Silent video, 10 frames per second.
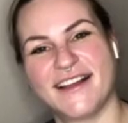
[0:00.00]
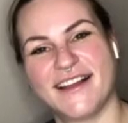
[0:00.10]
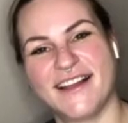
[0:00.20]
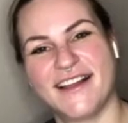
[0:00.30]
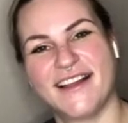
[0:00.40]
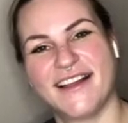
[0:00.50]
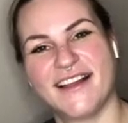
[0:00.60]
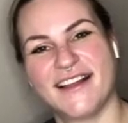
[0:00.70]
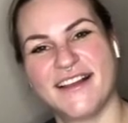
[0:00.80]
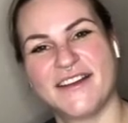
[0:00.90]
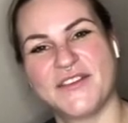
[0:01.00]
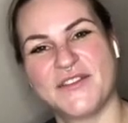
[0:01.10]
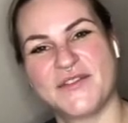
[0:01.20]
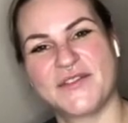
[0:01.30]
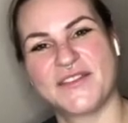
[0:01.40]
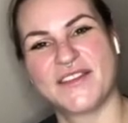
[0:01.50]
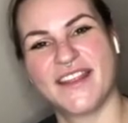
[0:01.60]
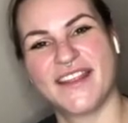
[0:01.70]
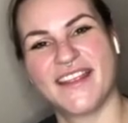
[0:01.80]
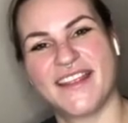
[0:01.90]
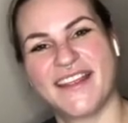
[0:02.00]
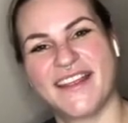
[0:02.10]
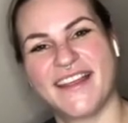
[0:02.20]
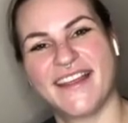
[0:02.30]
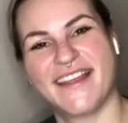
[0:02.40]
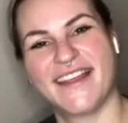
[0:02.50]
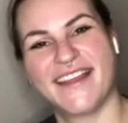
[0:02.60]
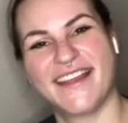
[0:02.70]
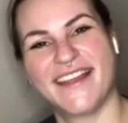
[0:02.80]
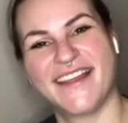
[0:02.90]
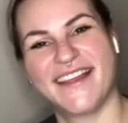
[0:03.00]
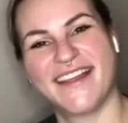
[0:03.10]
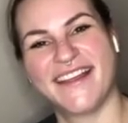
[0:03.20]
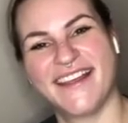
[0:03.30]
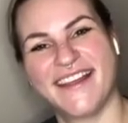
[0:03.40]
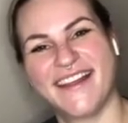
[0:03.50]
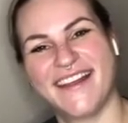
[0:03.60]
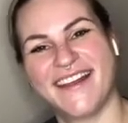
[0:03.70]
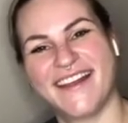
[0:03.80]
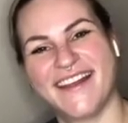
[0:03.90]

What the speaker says: (silent)